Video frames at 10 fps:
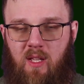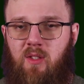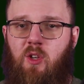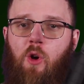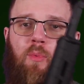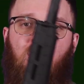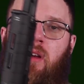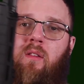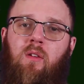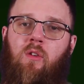the scope
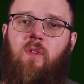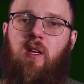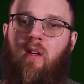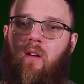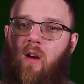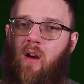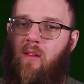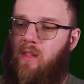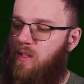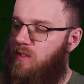rail over here
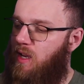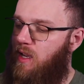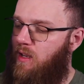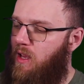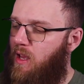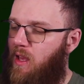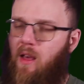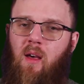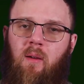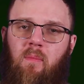on this side,
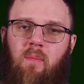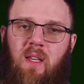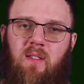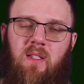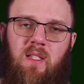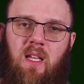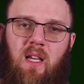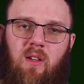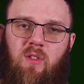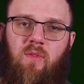basically
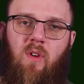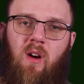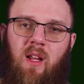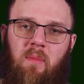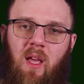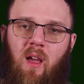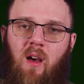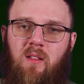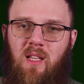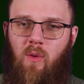sticking out too far and making
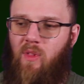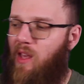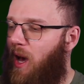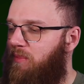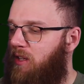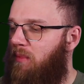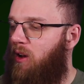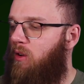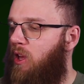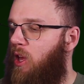contact with the optic
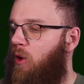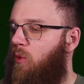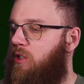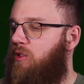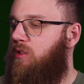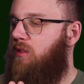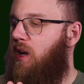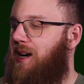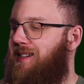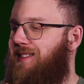mount, which
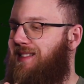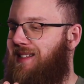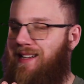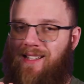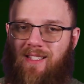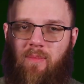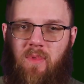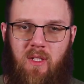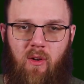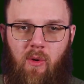caused some
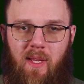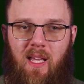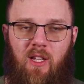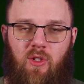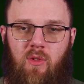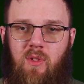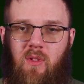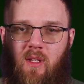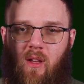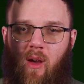zeroing
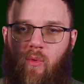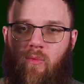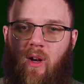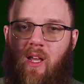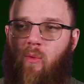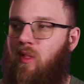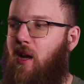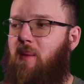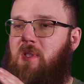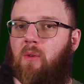issues when running it with an
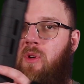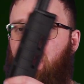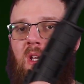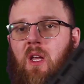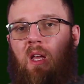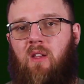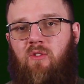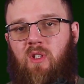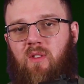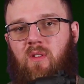optic, which
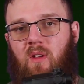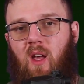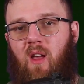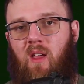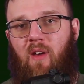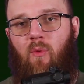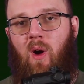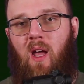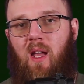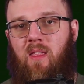just
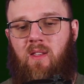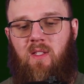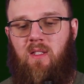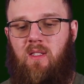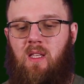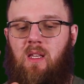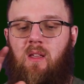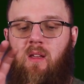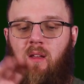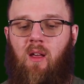FYI, this is
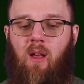the